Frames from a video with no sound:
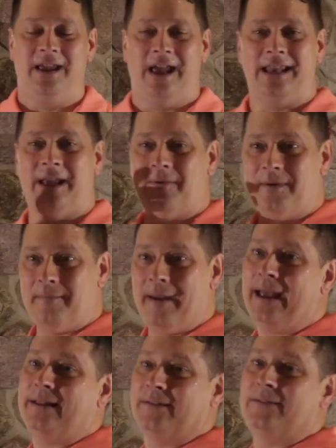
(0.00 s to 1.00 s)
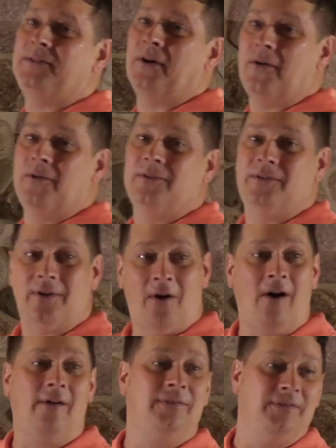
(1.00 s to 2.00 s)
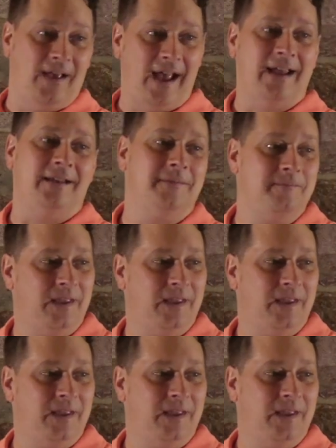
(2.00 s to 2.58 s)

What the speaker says: and they would make the stones off-site,